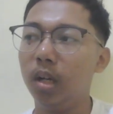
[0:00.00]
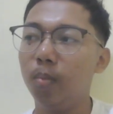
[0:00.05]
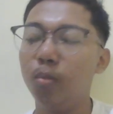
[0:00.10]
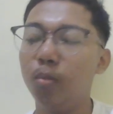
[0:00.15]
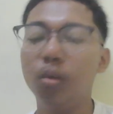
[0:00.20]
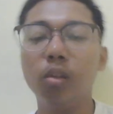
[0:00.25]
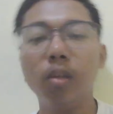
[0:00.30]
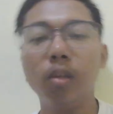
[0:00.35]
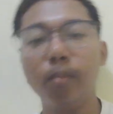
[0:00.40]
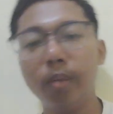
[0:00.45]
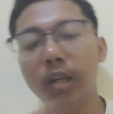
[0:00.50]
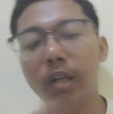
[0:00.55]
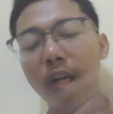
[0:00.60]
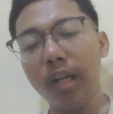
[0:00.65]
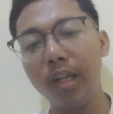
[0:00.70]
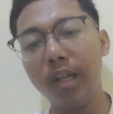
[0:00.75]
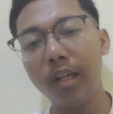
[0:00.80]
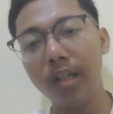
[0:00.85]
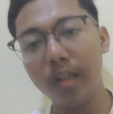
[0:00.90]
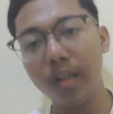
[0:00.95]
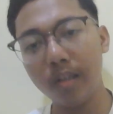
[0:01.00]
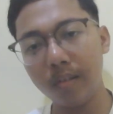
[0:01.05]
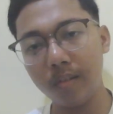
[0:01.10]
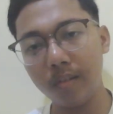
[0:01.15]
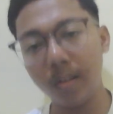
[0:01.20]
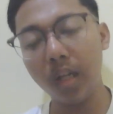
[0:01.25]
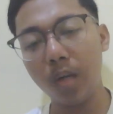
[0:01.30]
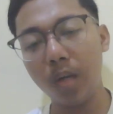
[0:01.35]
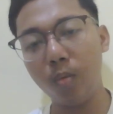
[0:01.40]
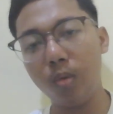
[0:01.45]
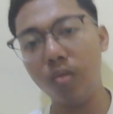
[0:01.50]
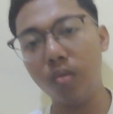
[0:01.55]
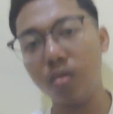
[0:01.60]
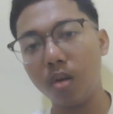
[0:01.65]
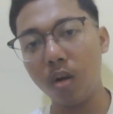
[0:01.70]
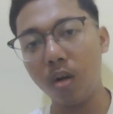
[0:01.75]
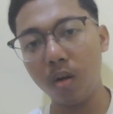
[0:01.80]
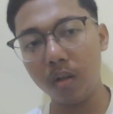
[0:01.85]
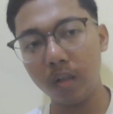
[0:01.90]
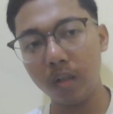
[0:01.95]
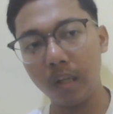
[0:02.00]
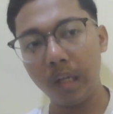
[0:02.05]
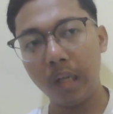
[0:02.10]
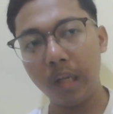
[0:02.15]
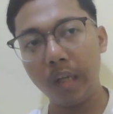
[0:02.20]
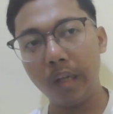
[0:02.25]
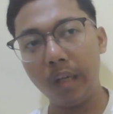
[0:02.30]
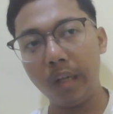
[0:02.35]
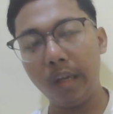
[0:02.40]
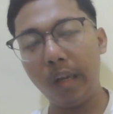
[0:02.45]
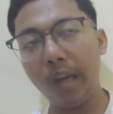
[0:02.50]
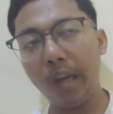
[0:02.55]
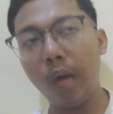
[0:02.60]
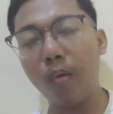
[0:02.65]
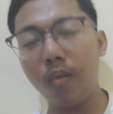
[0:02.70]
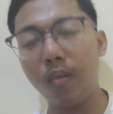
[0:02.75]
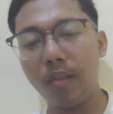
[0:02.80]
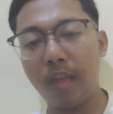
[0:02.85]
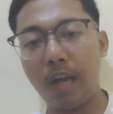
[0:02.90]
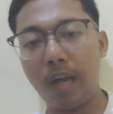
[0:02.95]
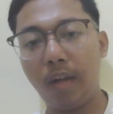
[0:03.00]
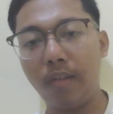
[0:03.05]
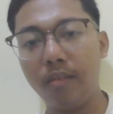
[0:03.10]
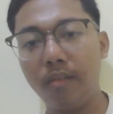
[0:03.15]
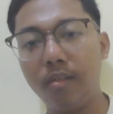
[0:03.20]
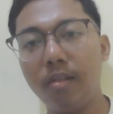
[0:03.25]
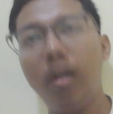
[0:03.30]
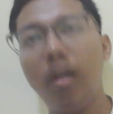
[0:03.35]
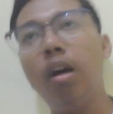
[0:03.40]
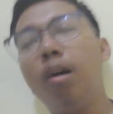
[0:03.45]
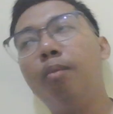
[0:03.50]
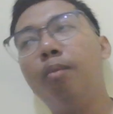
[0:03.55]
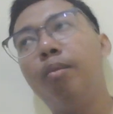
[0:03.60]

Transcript: multiple ideas that we talk in our text.